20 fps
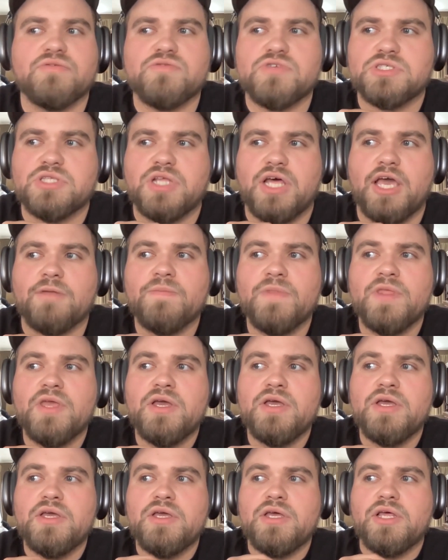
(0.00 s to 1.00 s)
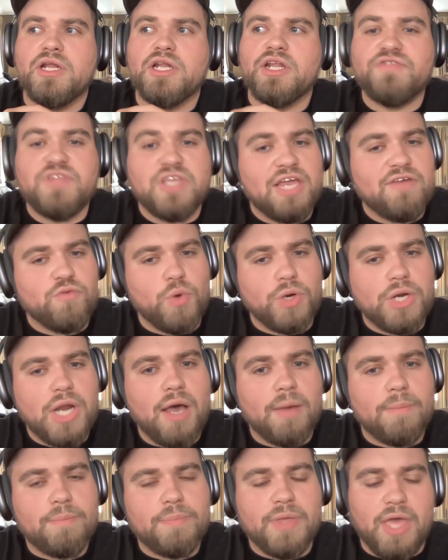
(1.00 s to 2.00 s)
I'm just like lifting everyone
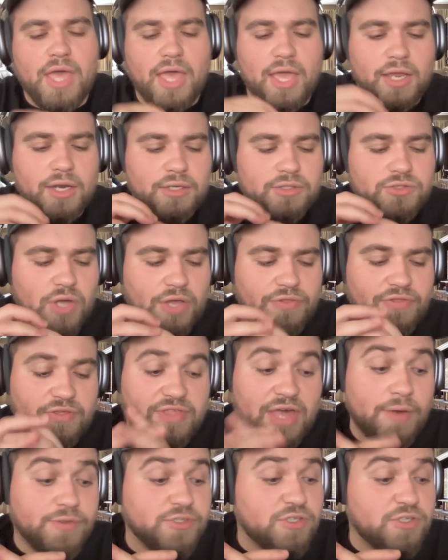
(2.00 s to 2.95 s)
up. And so I think that